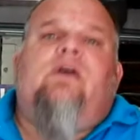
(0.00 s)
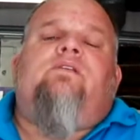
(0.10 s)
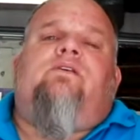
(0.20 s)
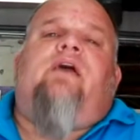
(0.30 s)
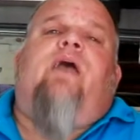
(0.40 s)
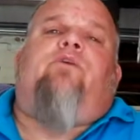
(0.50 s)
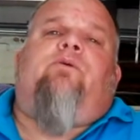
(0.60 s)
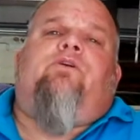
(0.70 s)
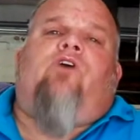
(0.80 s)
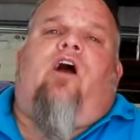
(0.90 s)
Today we're
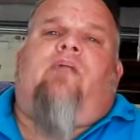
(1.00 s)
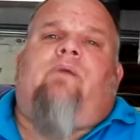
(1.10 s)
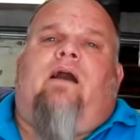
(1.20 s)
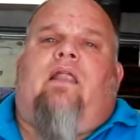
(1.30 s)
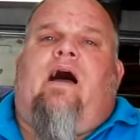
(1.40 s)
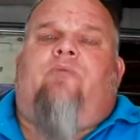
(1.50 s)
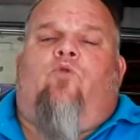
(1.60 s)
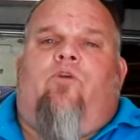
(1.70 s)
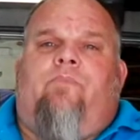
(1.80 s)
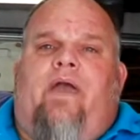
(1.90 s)
going to be talking about
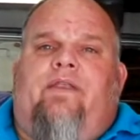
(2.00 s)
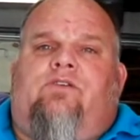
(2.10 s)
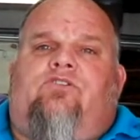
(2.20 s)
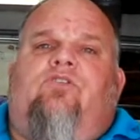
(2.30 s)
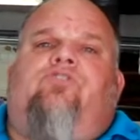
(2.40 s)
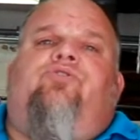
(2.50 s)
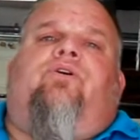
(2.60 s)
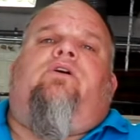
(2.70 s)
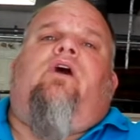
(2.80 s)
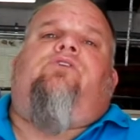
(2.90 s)
lawnmower maintenance so that you
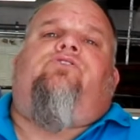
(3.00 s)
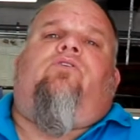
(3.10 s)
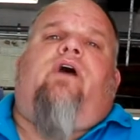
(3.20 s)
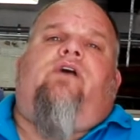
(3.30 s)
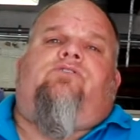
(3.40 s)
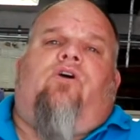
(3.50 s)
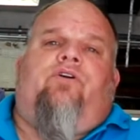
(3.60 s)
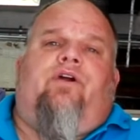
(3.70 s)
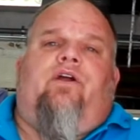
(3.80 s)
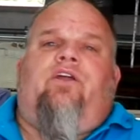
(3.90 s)
cut your grass all
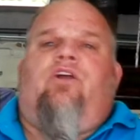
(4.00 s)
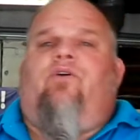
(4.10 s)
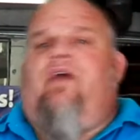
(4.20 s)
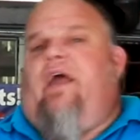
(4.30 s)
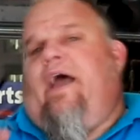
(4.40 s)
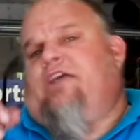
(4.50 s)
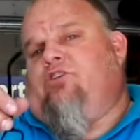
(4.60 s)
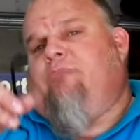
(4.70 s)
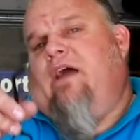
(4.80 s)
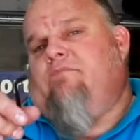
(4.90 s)
year and you don't get
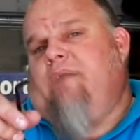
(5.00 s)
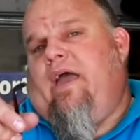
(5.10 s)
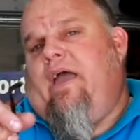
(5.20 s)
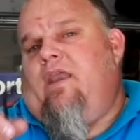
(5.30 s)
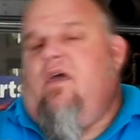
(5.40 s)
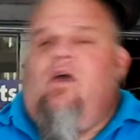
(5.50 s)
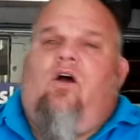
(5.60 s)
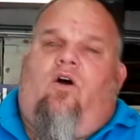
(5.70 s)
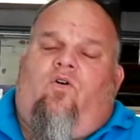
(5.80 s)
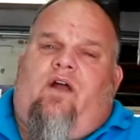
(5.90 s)
hassled by the man
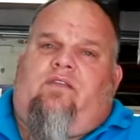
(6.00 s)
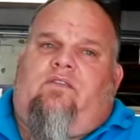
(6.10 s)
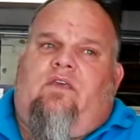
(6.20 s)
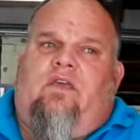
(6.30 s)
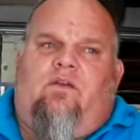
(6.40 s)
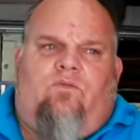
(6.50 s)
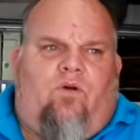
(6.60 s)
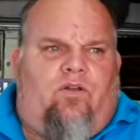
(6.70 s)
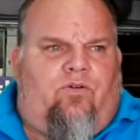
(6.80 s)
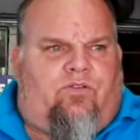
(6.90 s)
or at the, what
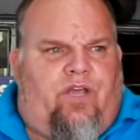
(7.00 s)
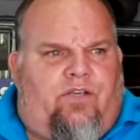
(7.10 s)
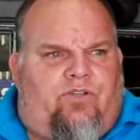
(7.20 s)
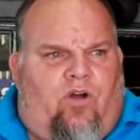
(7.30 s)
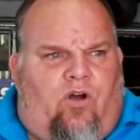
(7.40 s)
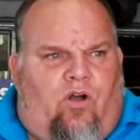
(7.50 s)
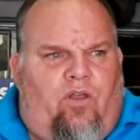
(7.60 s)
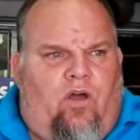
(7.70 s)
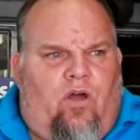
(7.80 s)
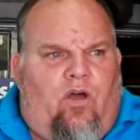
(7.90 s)
are those things called?